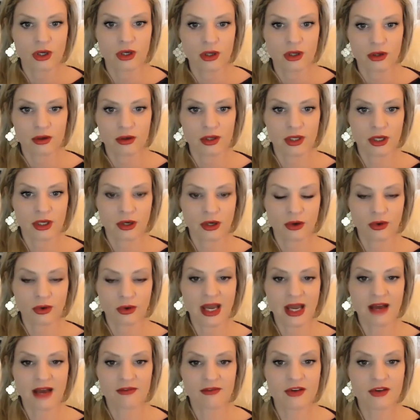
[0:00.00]
You know,
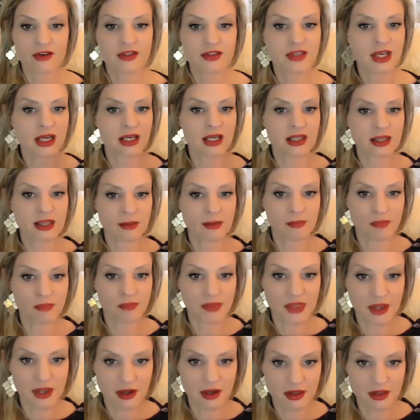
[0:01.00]
everything in
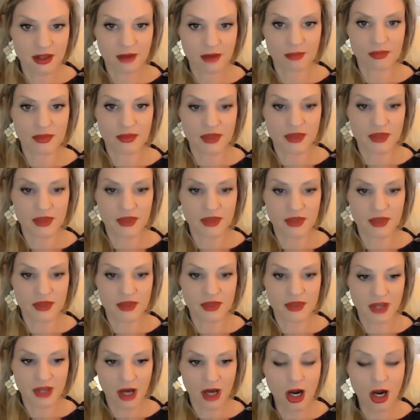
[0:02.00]
the
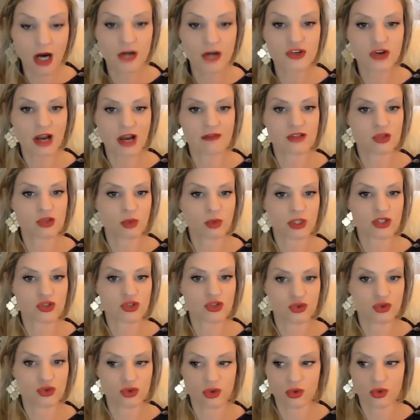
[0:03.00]
hard drive is what's
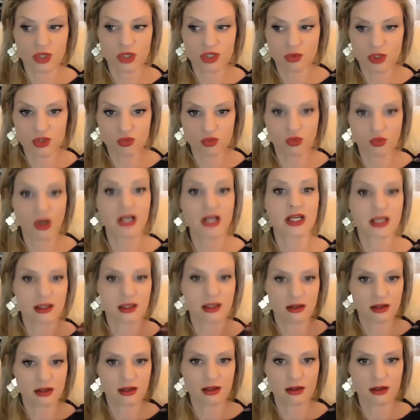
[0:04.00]
running
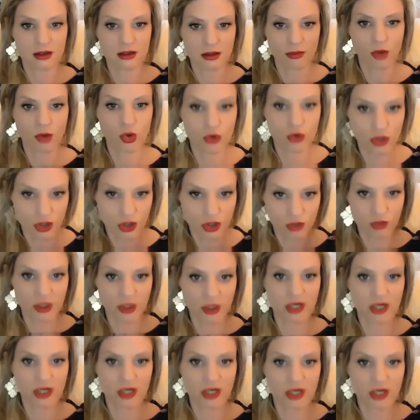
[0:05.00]
the motor and
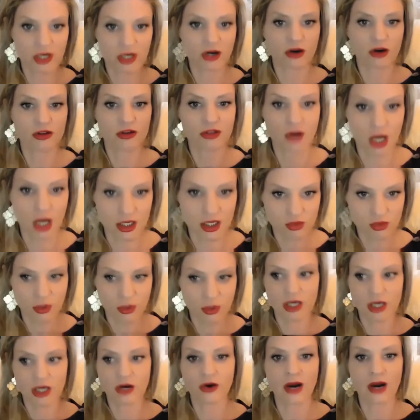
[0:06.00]
running our thoughts, running our
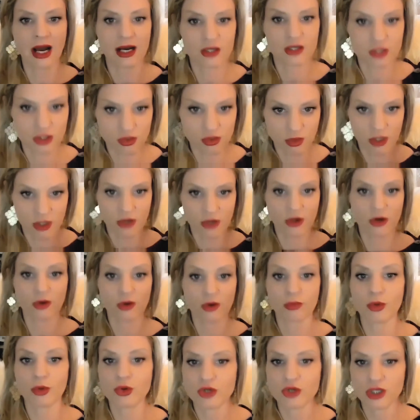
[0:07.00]
actions, running our
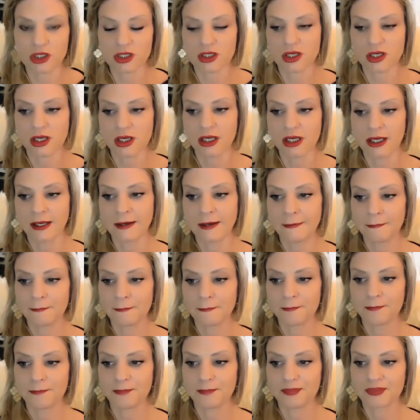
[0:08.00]
emotions.
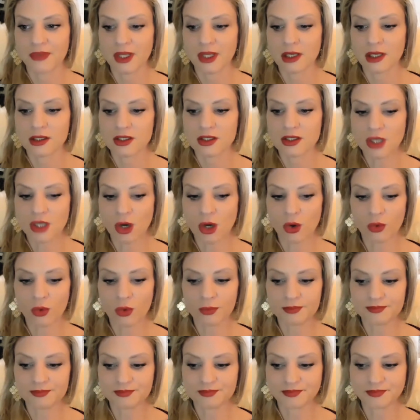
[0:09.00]
So